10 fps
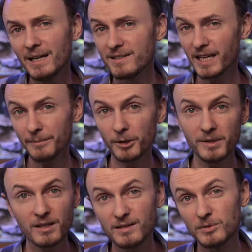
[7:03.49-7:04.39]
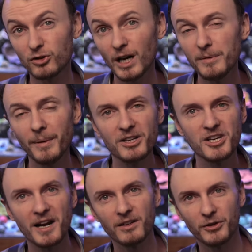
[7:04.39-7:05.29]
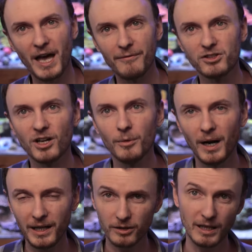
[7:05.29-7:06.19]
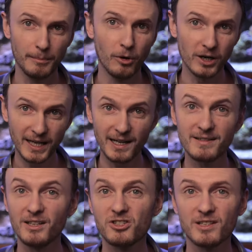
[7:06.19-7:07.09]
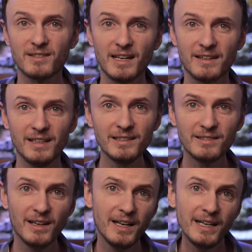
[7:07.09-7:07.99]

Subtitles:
Take a moment to subscribe to my channel if you haven't already. You'll get more content just like this.